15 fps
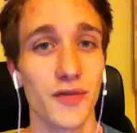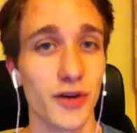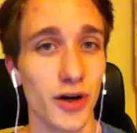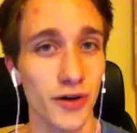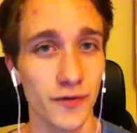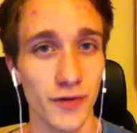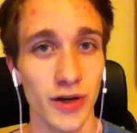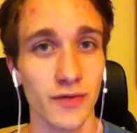if you're
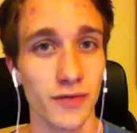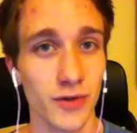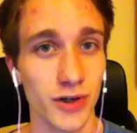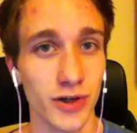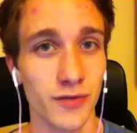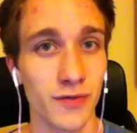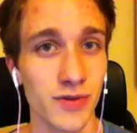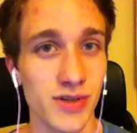not afraid of
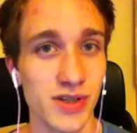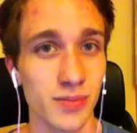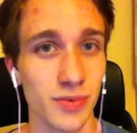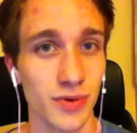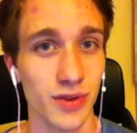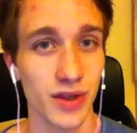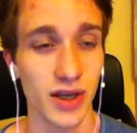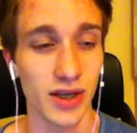learning a few
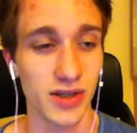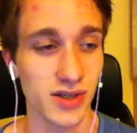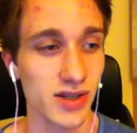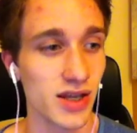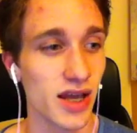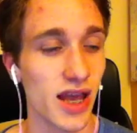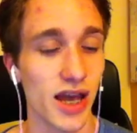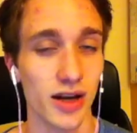simple things
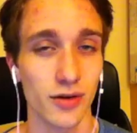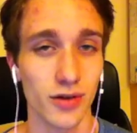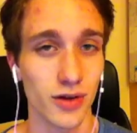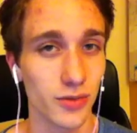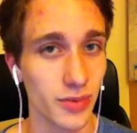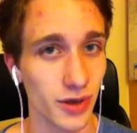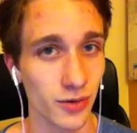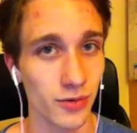and a
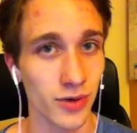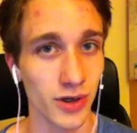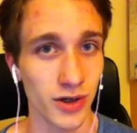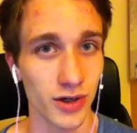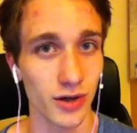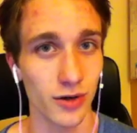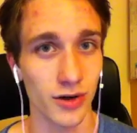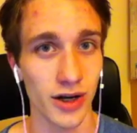little bit of
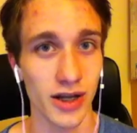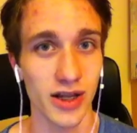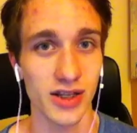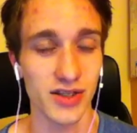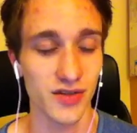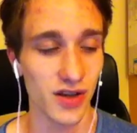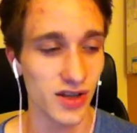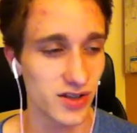work, all right,
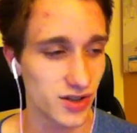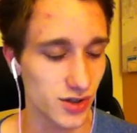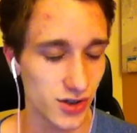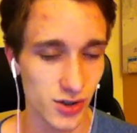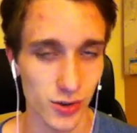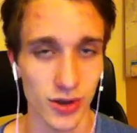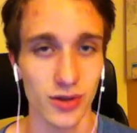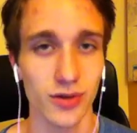it's a
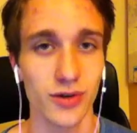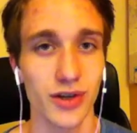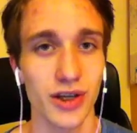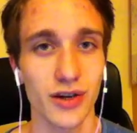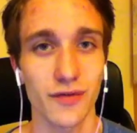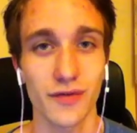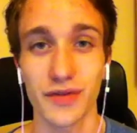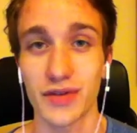short learning
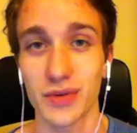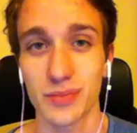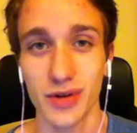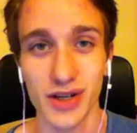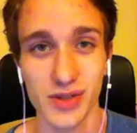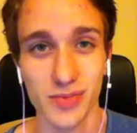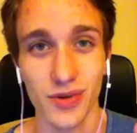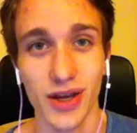curve. You can
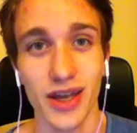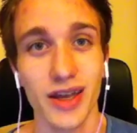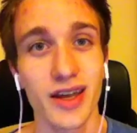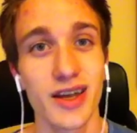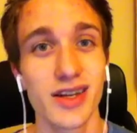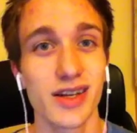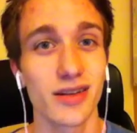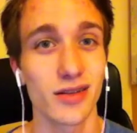press play
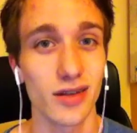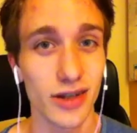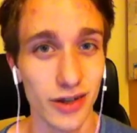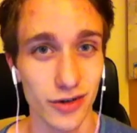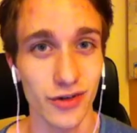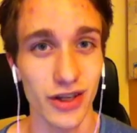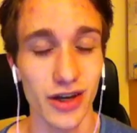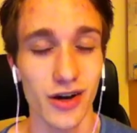
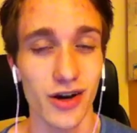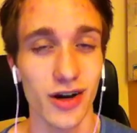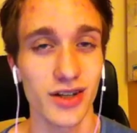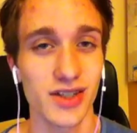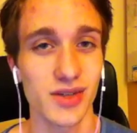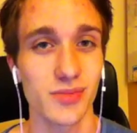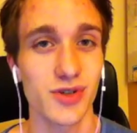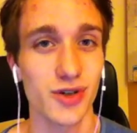literally on
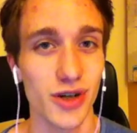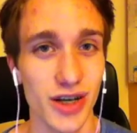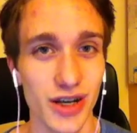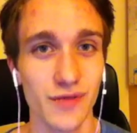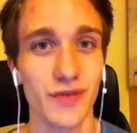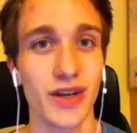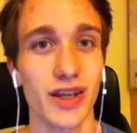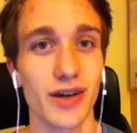some
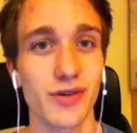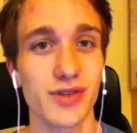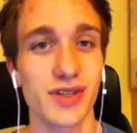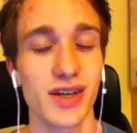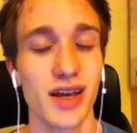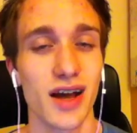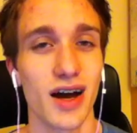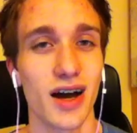training videos.
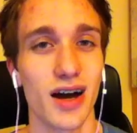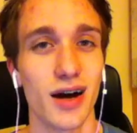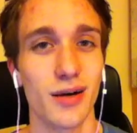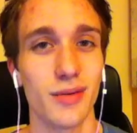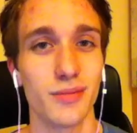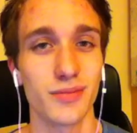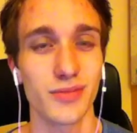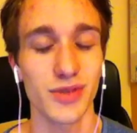
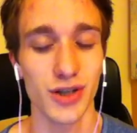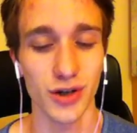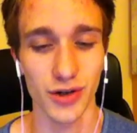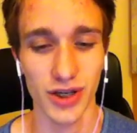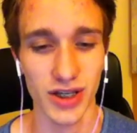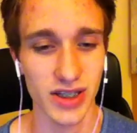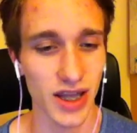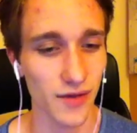
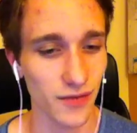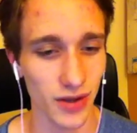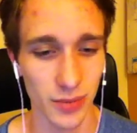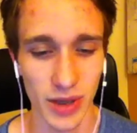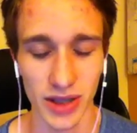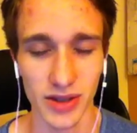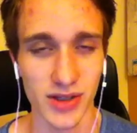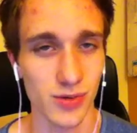You can definitely
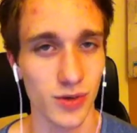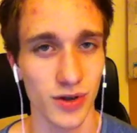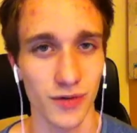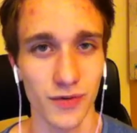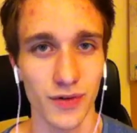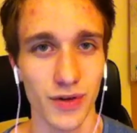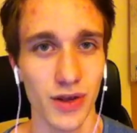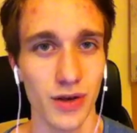make this work
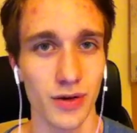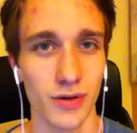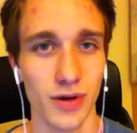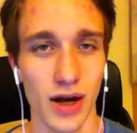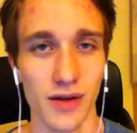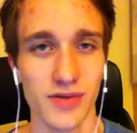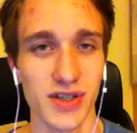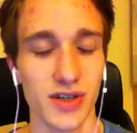for you.
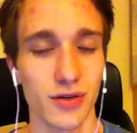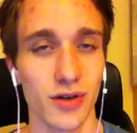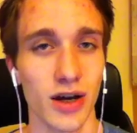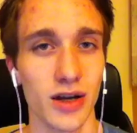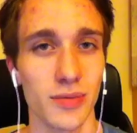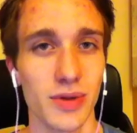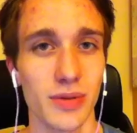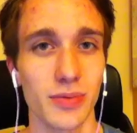I've seen a
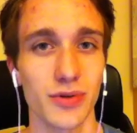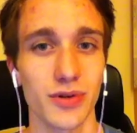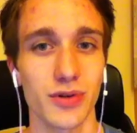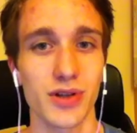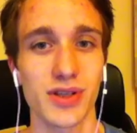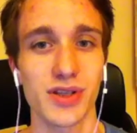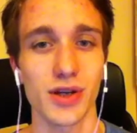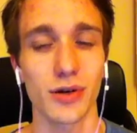lot of people do
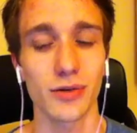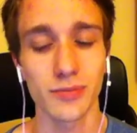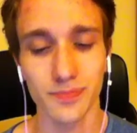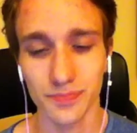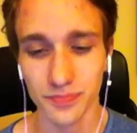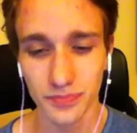it. So,